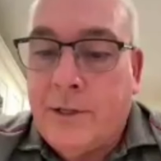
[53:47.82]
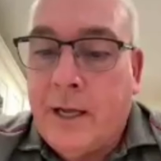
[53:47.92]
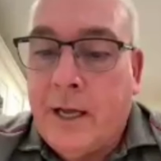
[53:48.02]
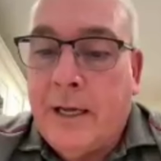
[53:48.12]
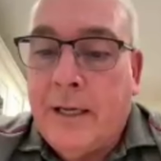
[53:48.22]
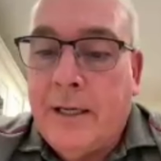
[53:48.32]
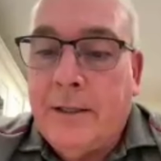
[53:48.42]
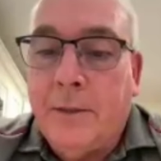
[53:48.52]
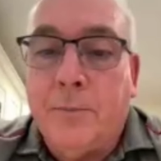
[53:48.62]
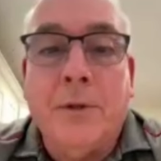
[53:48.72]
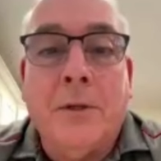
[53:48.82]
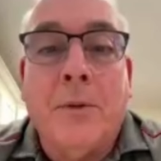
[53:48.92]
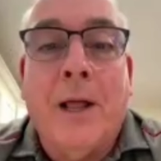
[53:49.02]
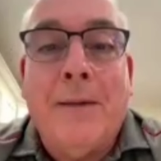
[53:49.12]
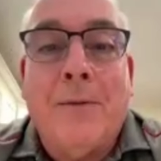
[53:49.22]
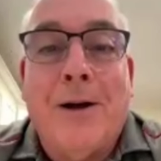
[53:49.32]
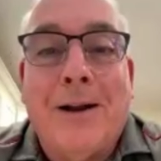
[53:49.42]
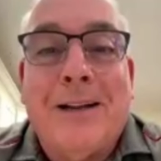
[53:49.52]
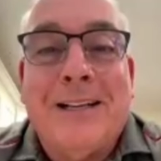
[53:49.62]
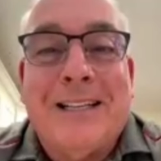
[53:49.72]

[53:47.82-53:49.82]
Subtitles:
to put the blame on.